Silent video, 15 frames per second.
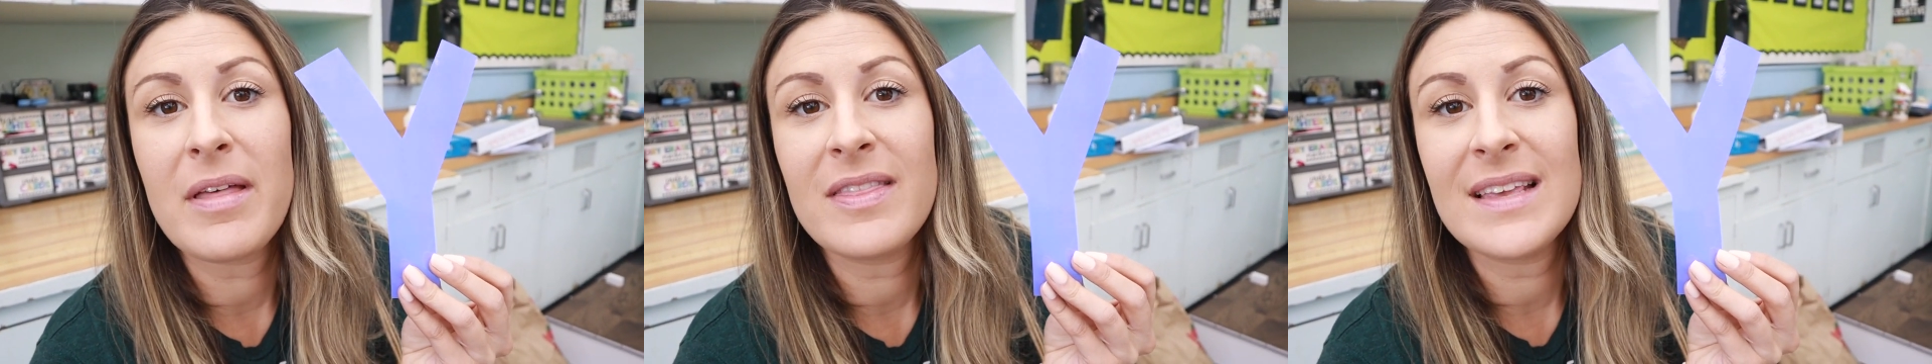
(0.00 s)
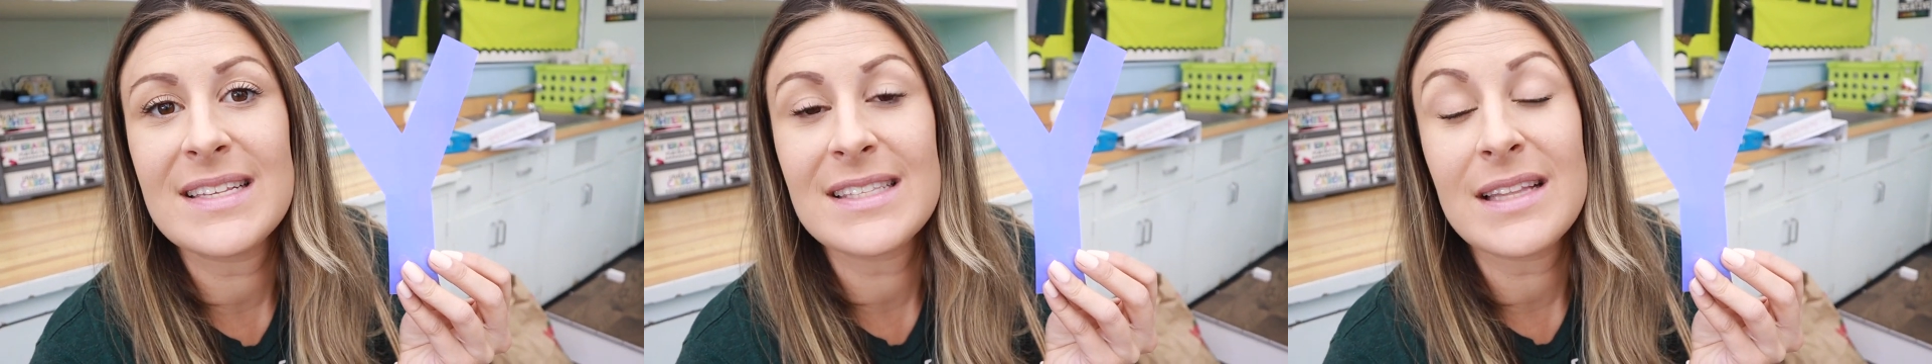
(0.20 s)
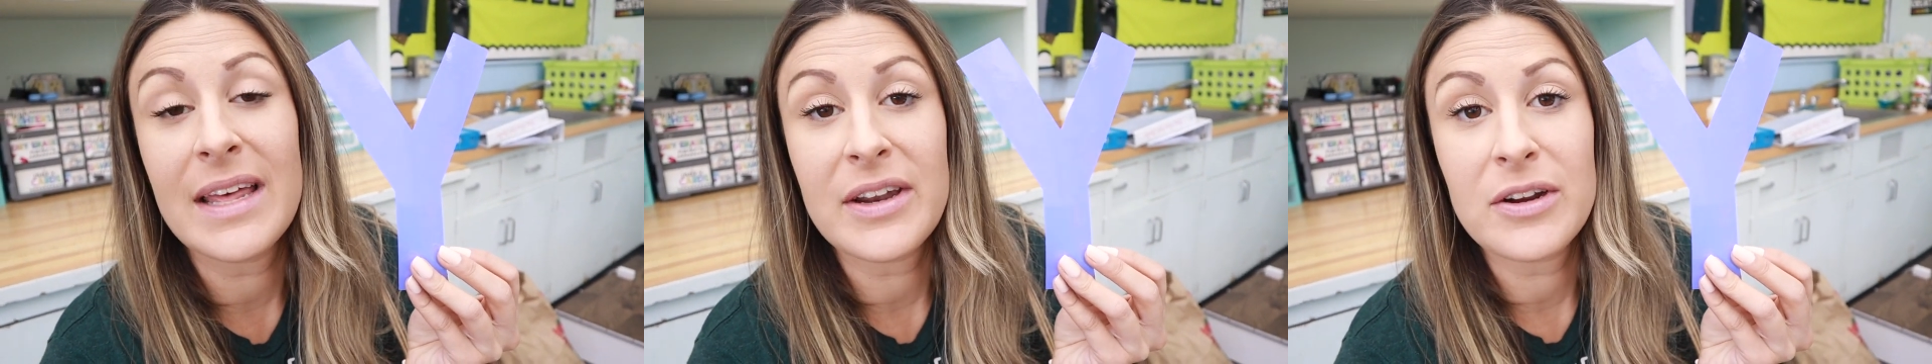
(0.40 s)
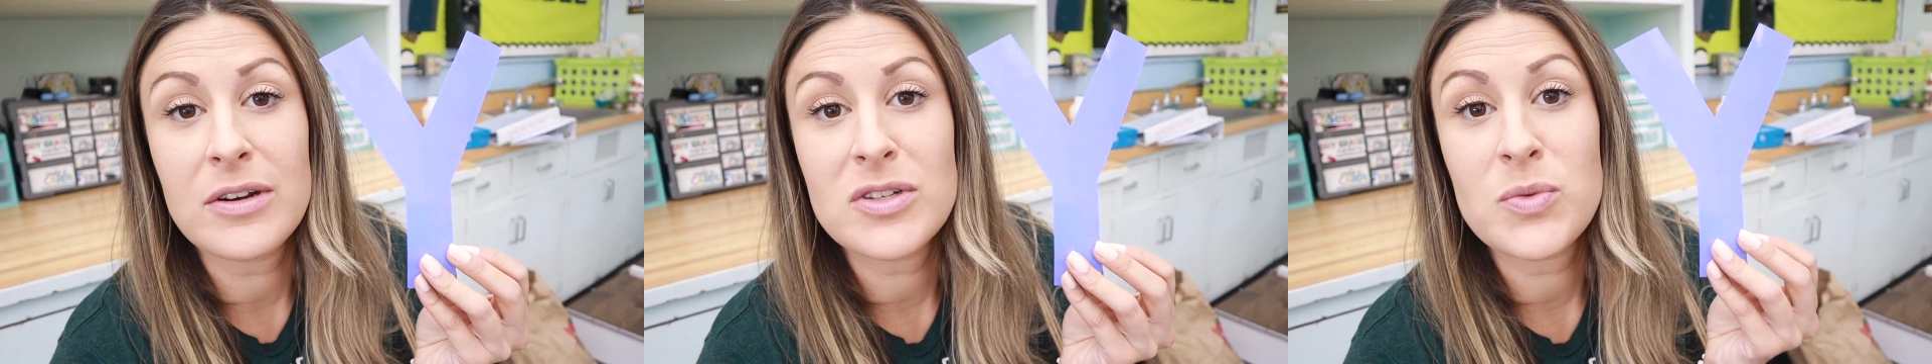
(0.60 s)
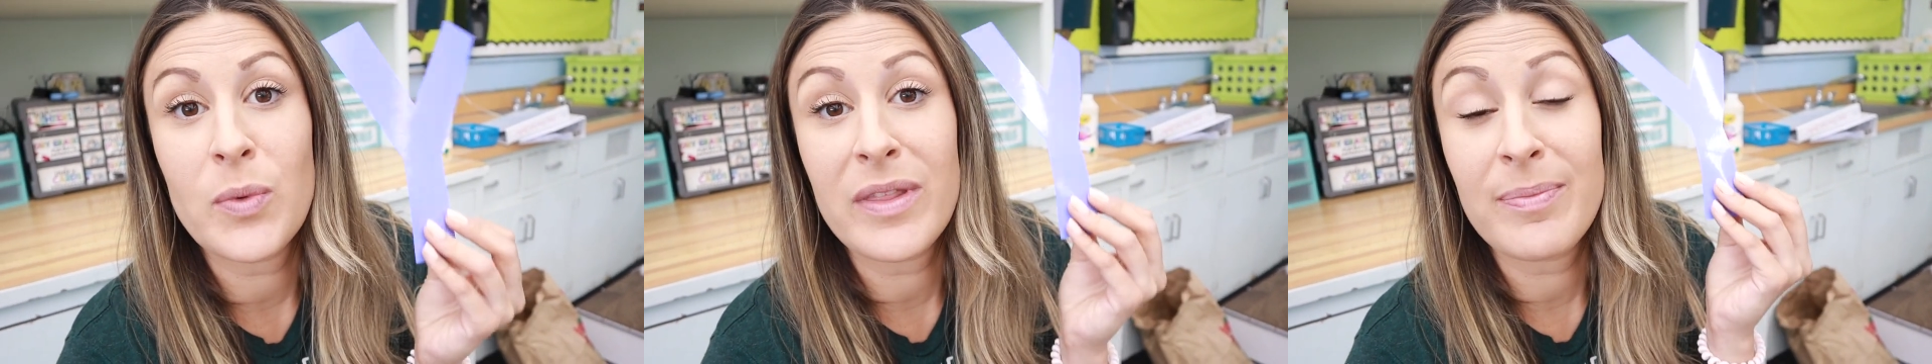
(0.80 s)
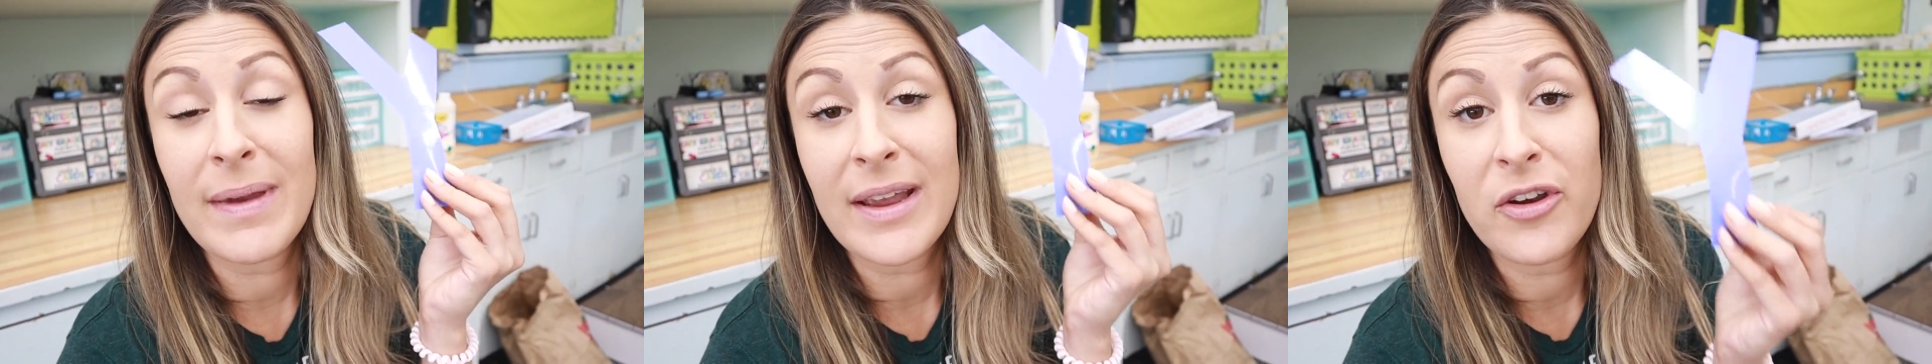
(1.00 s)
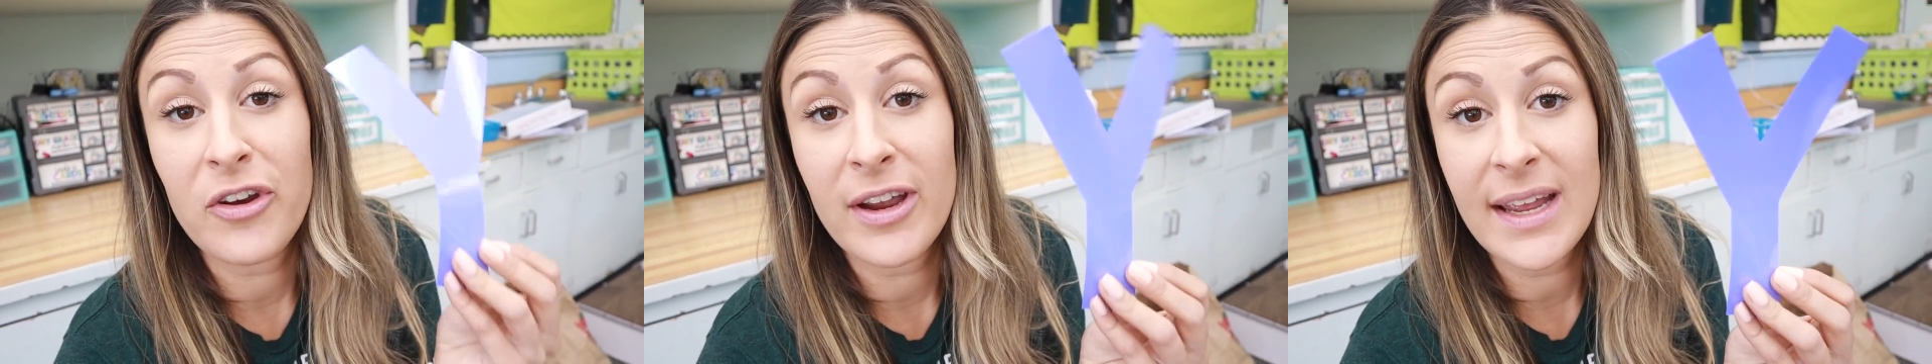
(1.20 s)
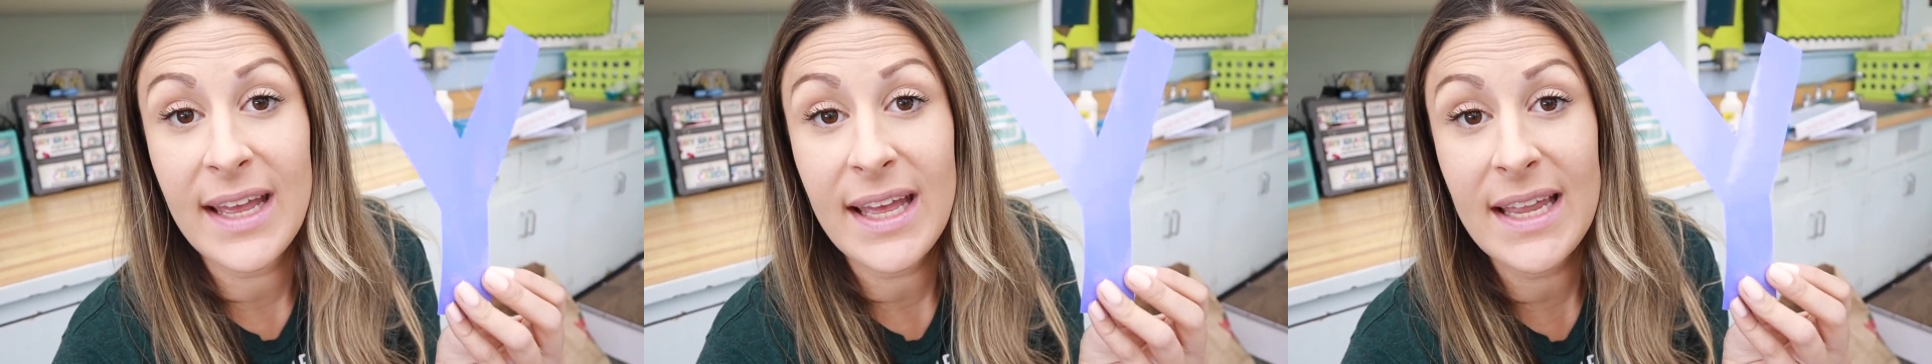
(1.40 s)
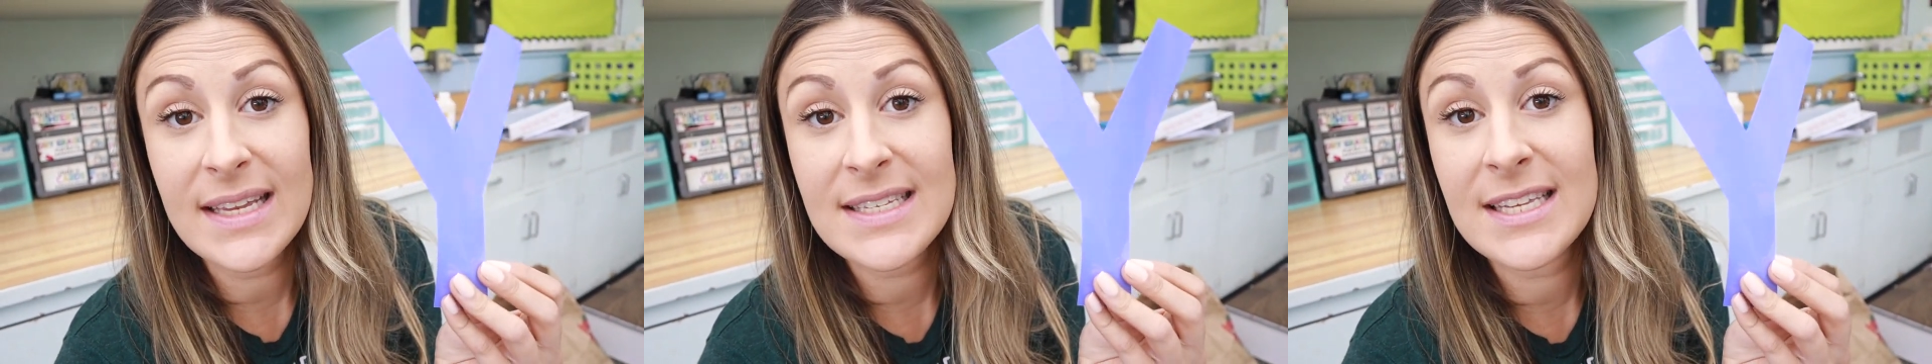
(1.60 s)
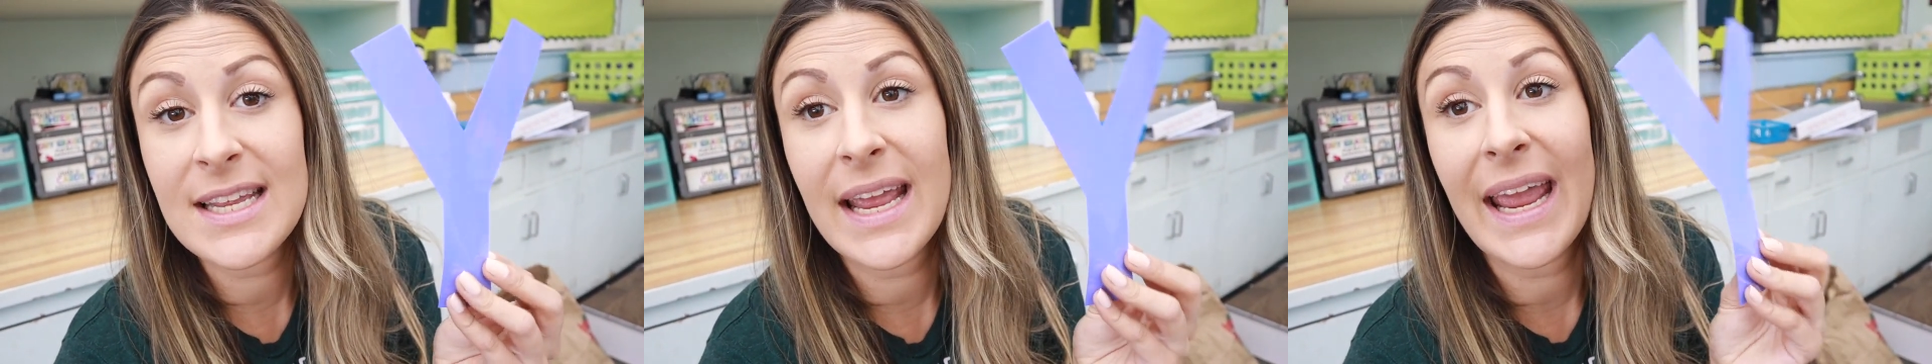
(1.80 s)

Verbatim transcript: these letters with my Cricut,